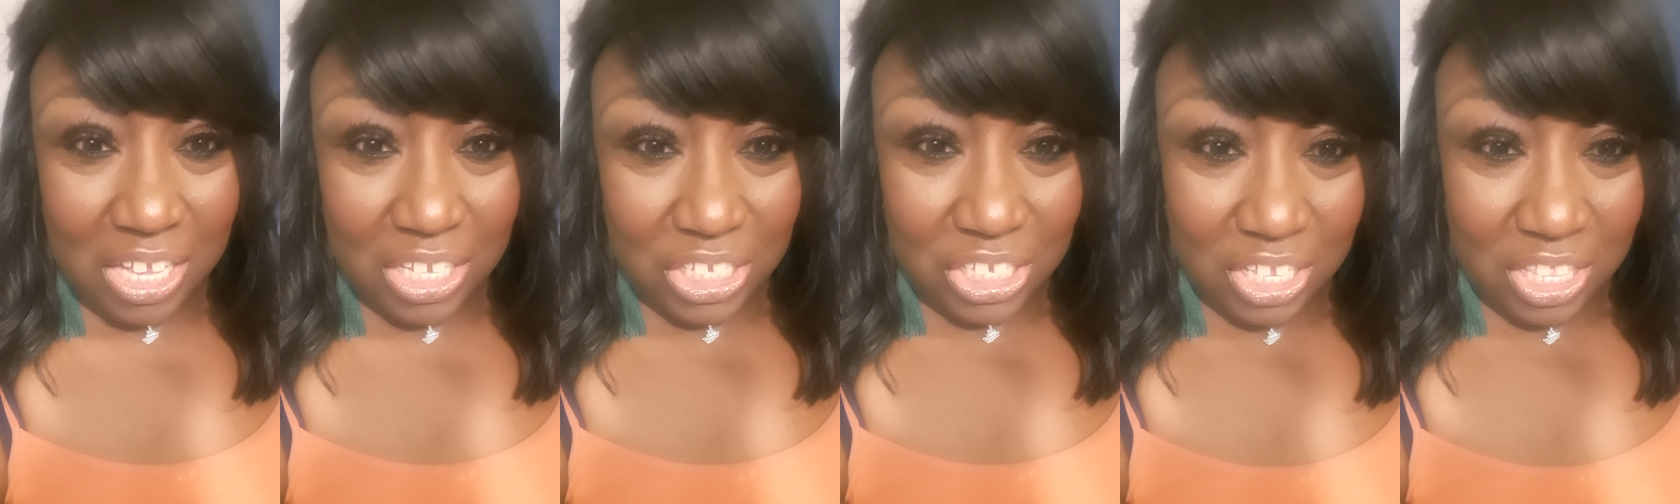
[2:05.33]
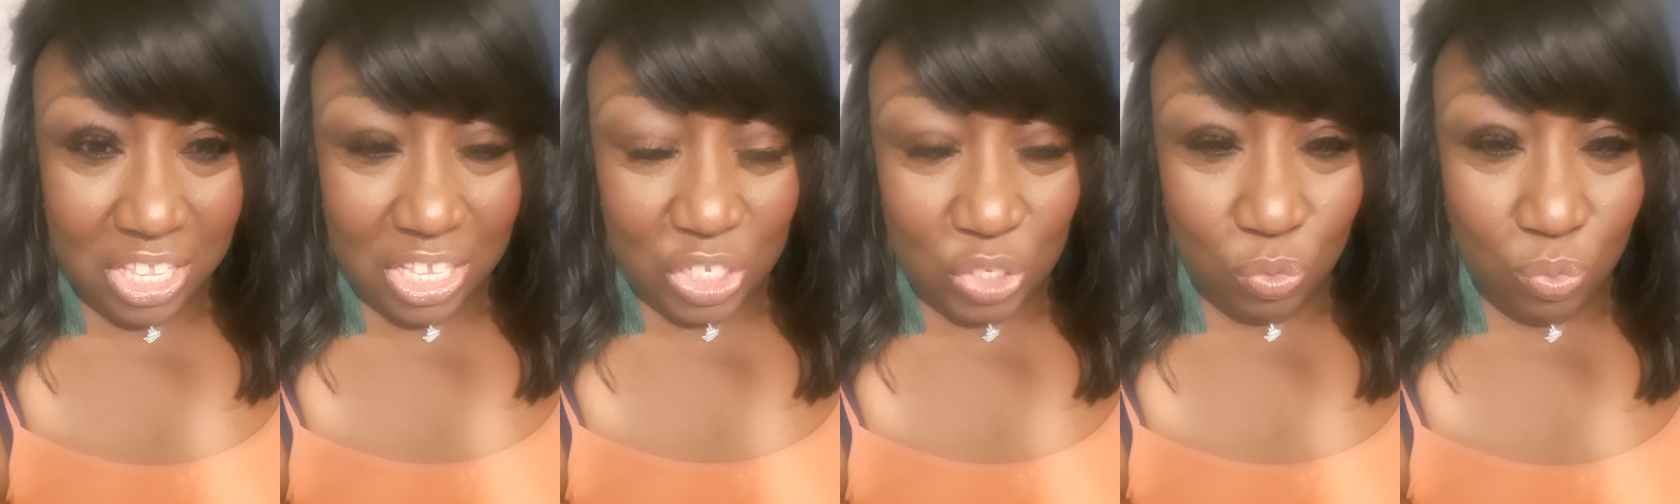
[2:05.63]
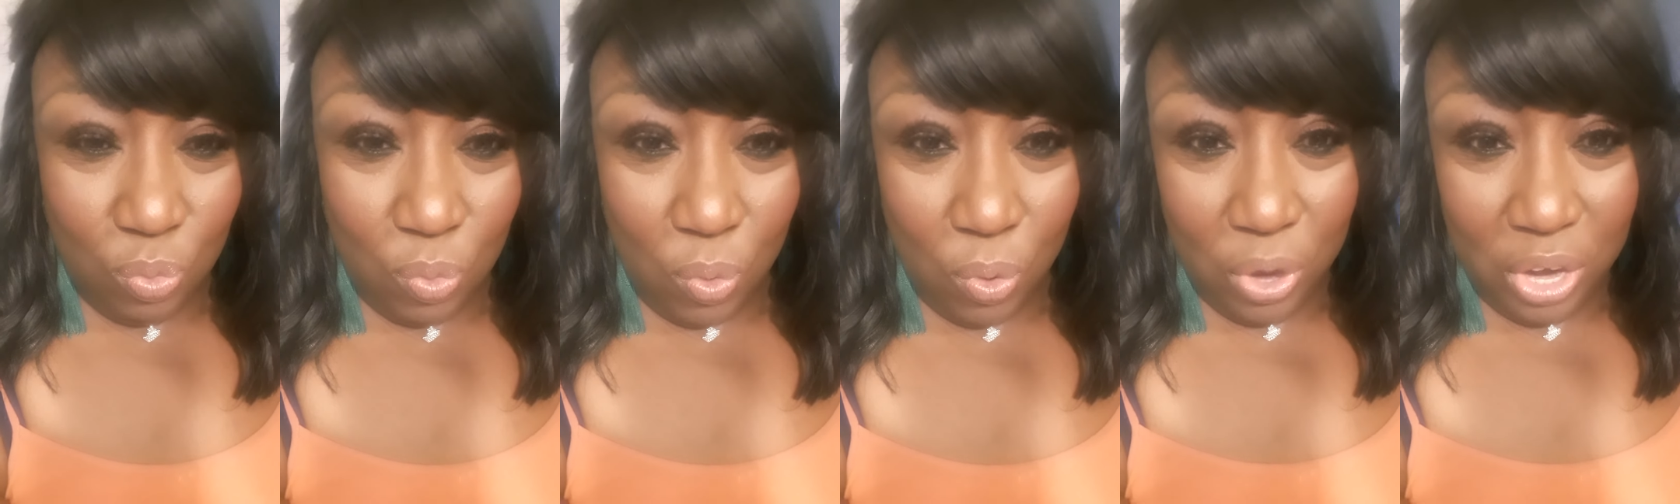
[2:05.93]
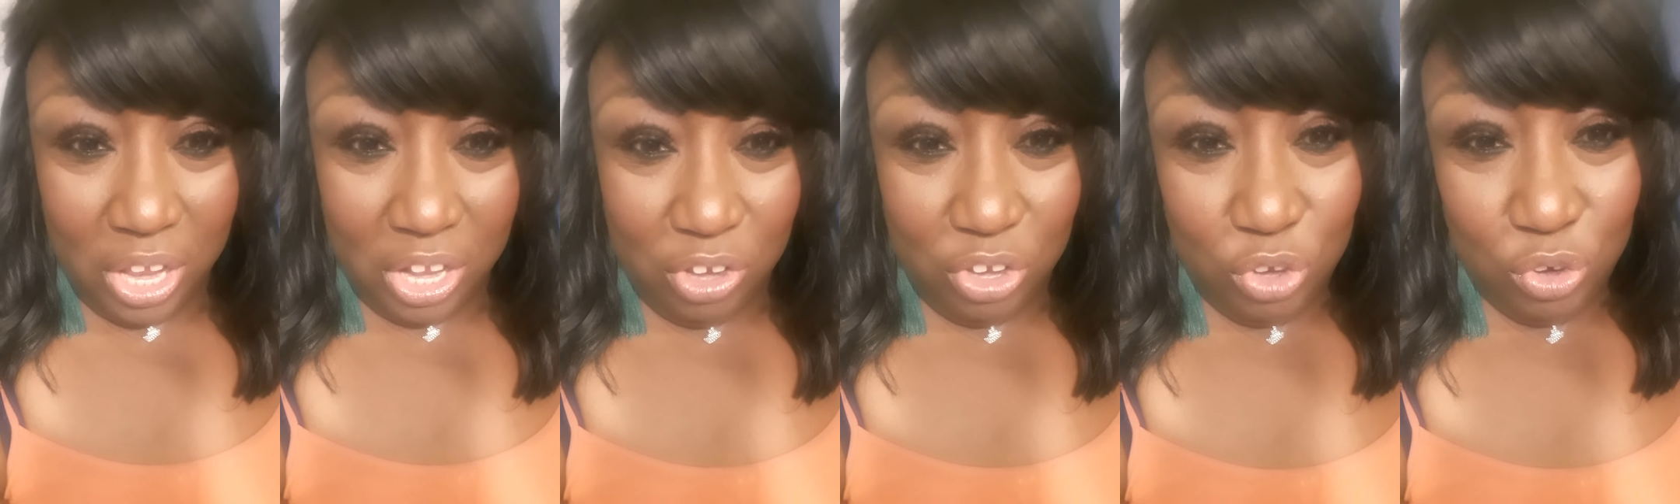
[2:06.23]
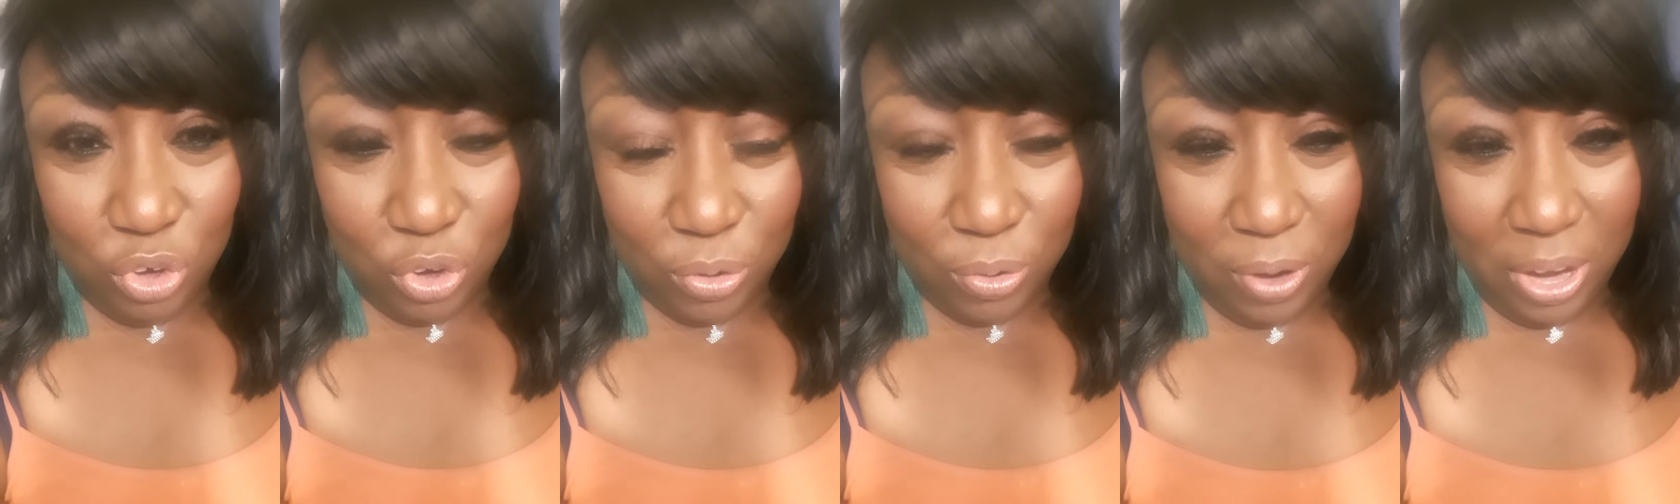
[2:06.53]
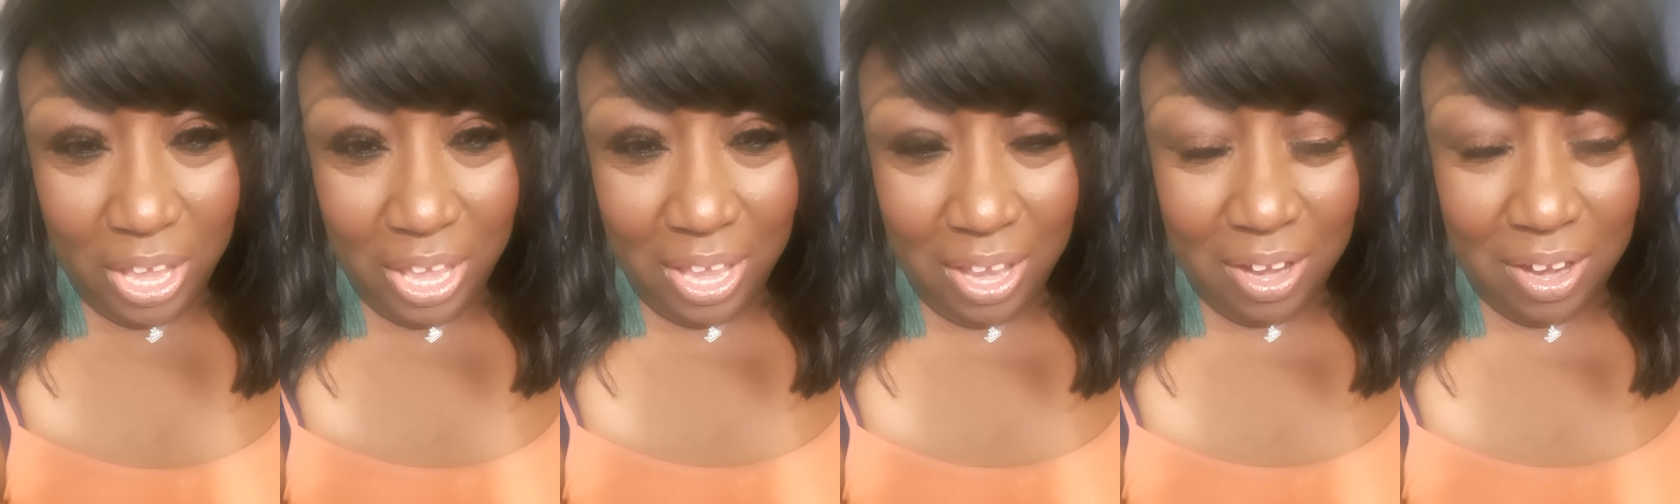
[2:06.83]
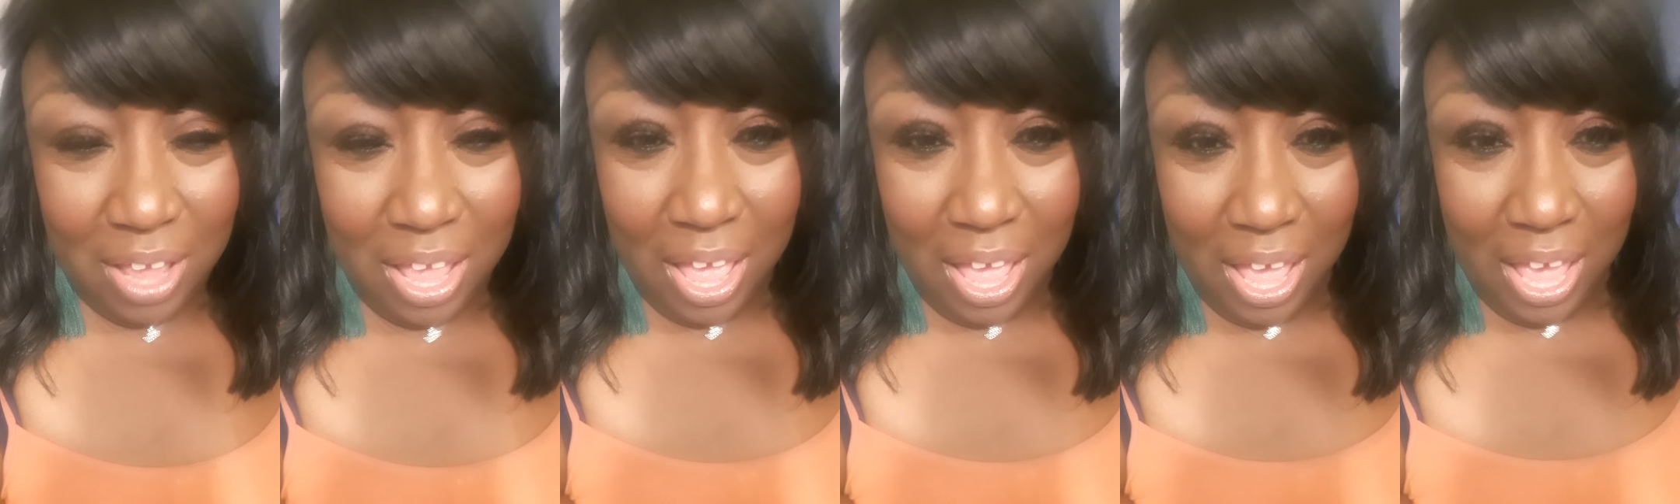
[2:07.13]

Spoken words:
to this war in Ukraine.